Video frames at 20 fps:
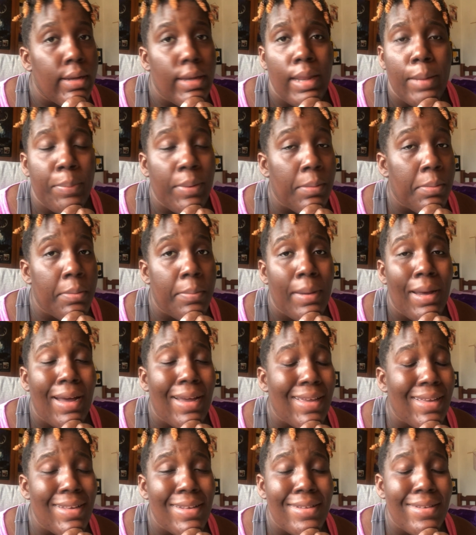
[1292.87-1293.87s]
That paper
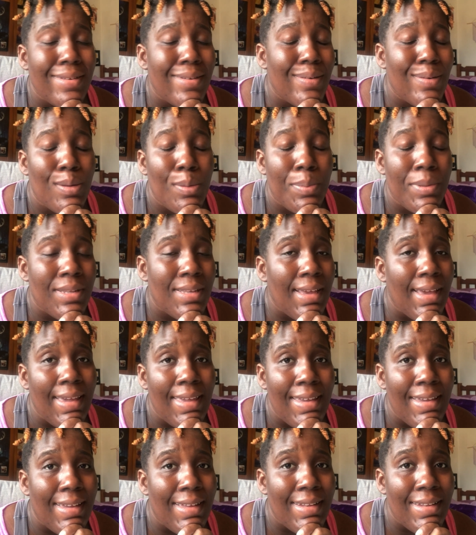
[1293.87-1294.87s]
bag isn't going to
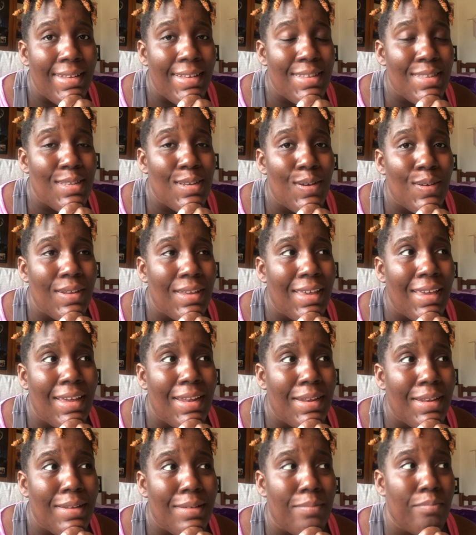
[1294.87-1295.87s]
protect it. It's going to
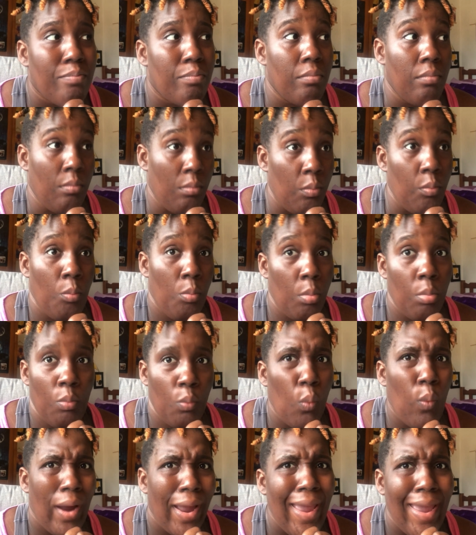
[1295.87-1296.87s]
get it
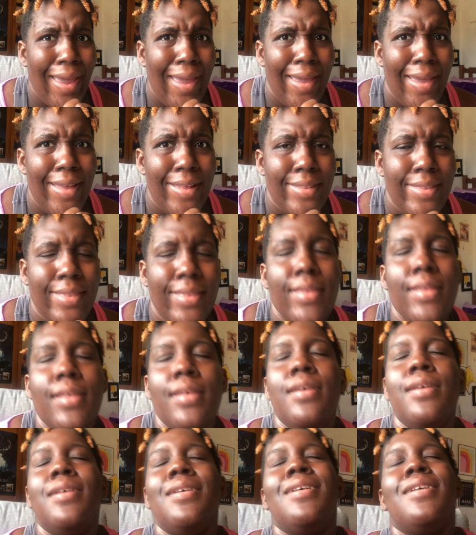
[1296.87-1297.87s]
wet.
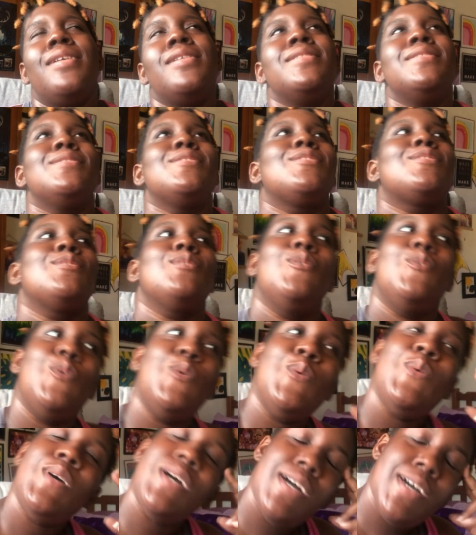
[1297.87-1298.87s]

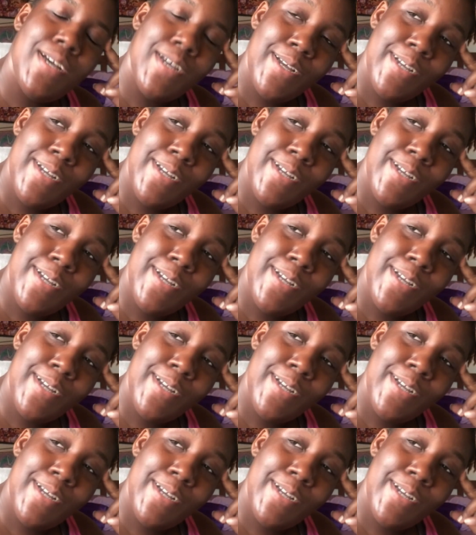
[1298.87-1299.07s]
So,